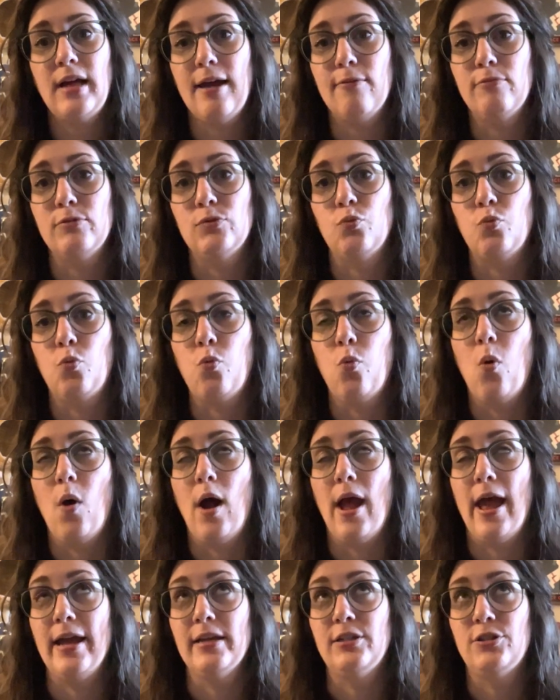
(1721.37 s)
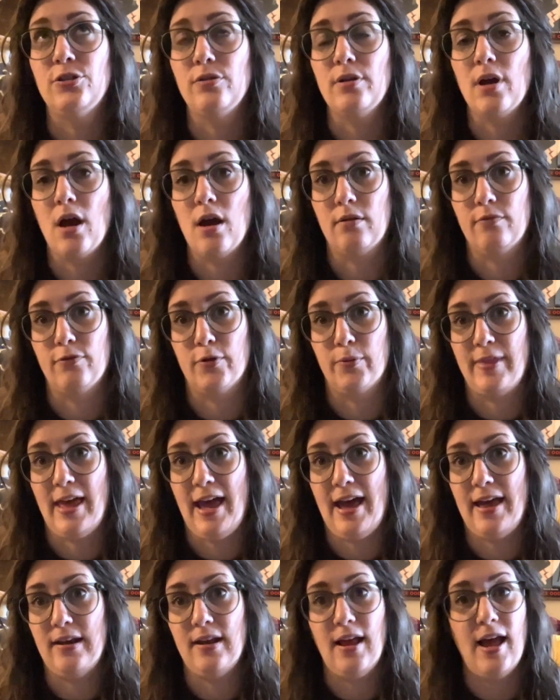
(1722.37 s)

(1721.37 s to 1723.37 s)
I was way too young for that.